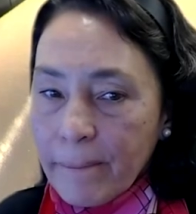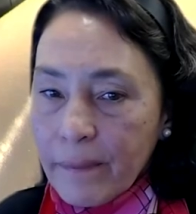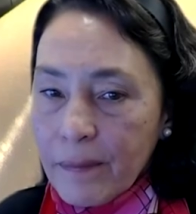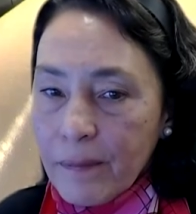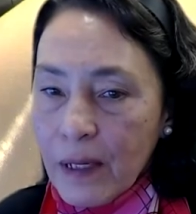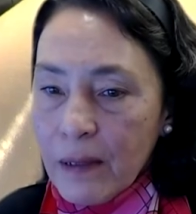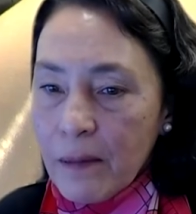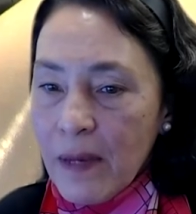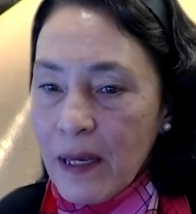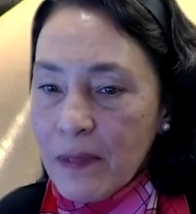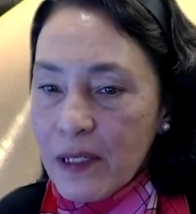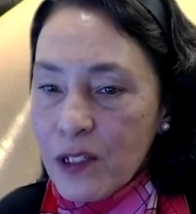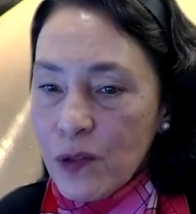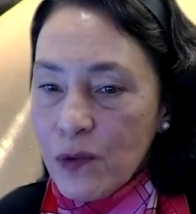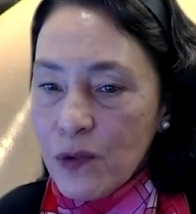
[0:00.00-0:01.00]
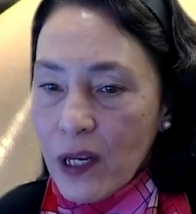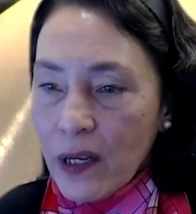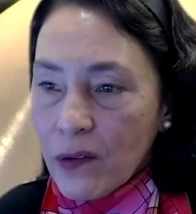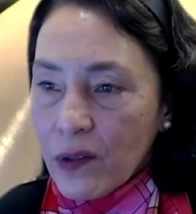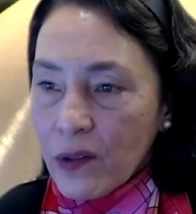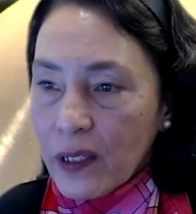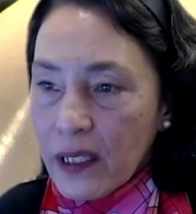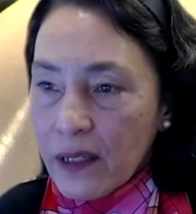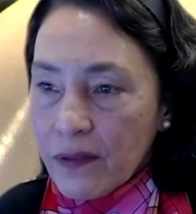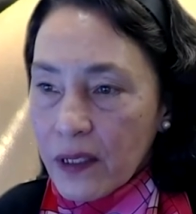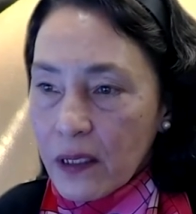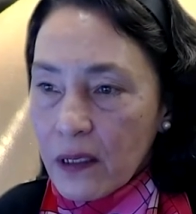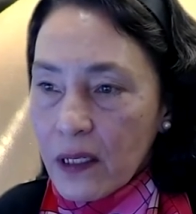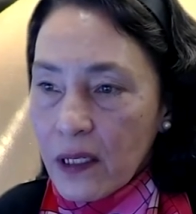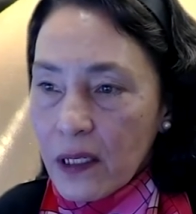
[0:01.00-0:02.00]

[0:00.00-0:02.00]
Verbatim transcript: but it may be too general even.